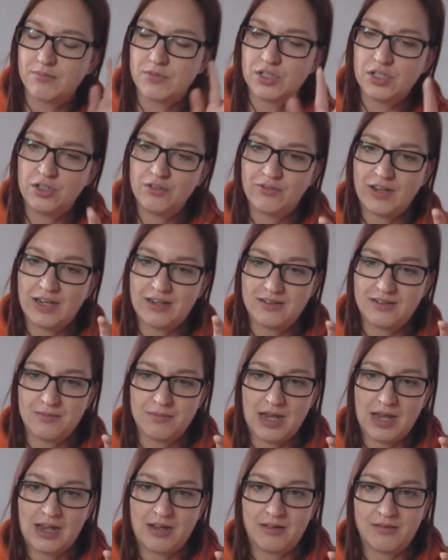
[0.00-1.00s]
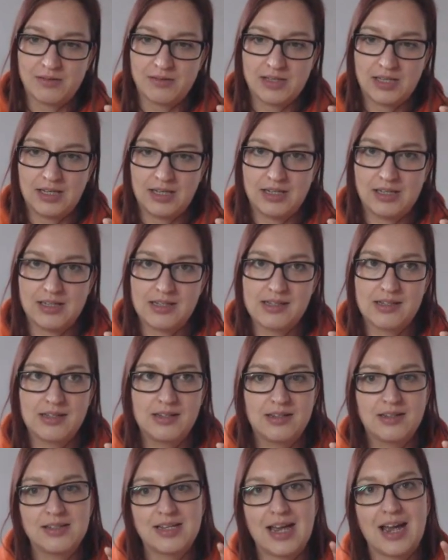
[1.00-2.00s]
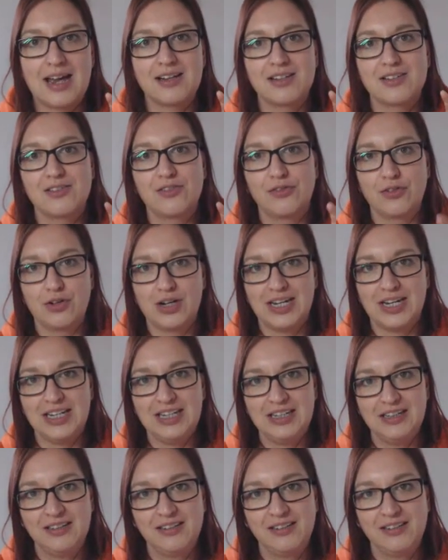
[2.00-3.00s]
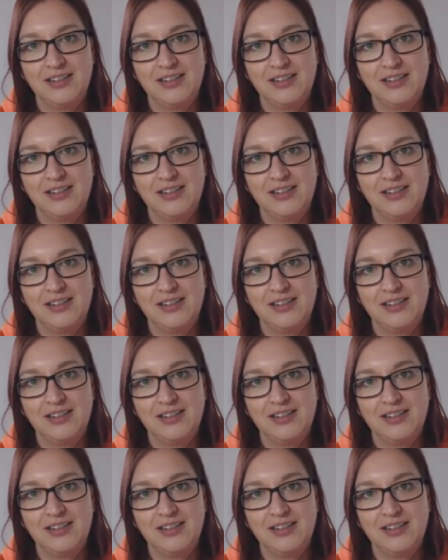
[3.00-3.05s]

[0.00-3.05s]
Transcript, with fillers: two thousand pounds is tax free,